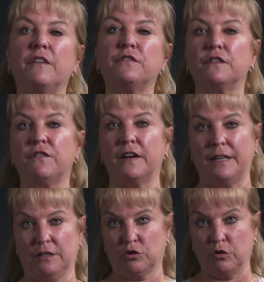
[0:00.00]
theft and
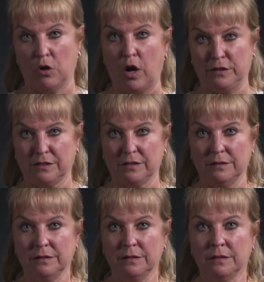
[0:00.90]
financial loss.
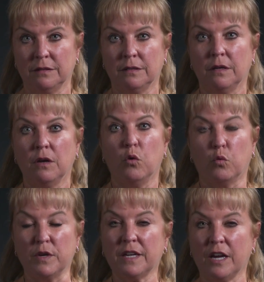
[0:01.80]

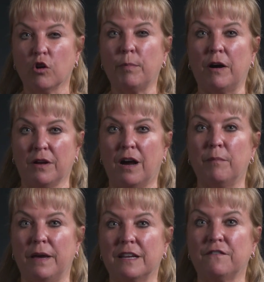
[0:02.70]
We care about
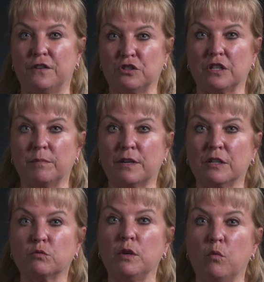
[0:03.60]
combating phishing
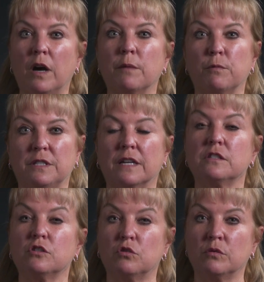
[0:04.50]
because we want to
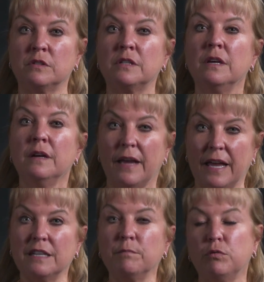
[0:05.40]
protect students
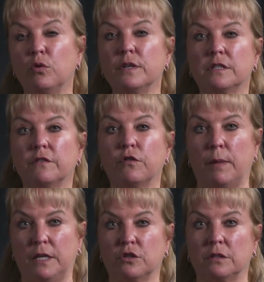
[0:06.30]
and employees'
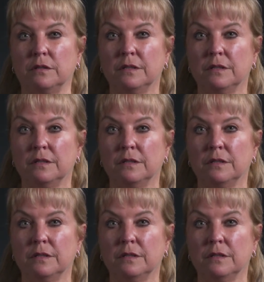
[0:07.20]
information.